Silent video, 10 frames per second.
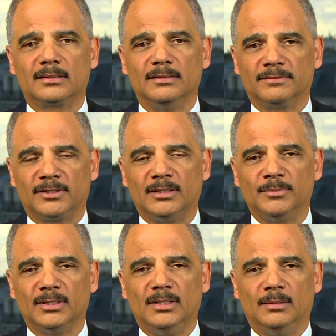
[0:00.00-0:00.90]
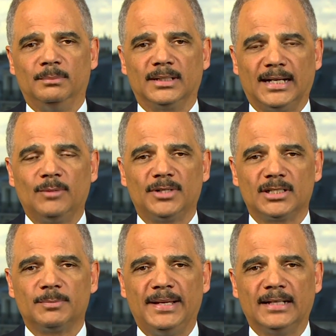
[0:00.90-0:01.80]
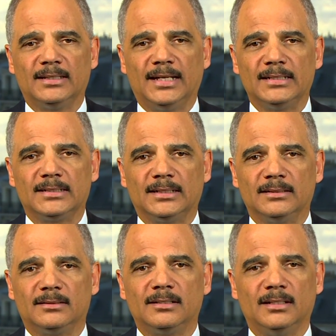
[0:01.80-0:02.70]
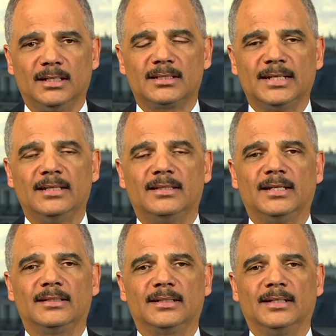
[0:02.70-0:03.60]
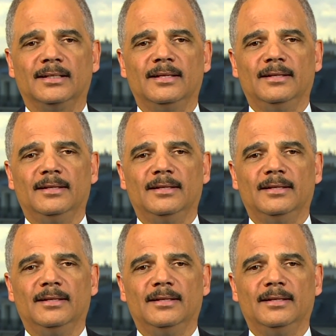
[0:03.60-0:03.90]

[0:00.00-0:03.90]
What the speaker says: confirmed. But I would expect that to the extent that